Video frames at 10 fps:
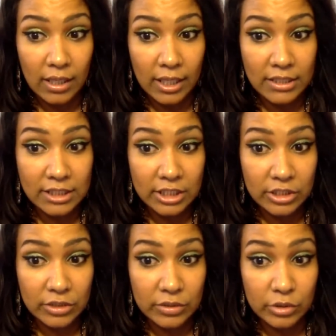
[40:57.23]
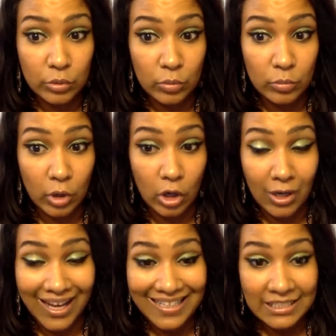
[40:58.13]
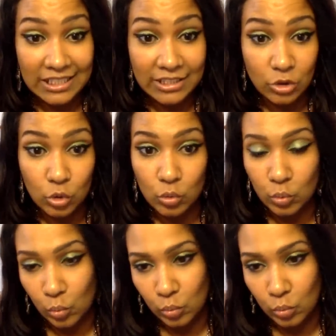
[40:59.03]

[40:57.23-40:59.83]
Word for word: until you are ideal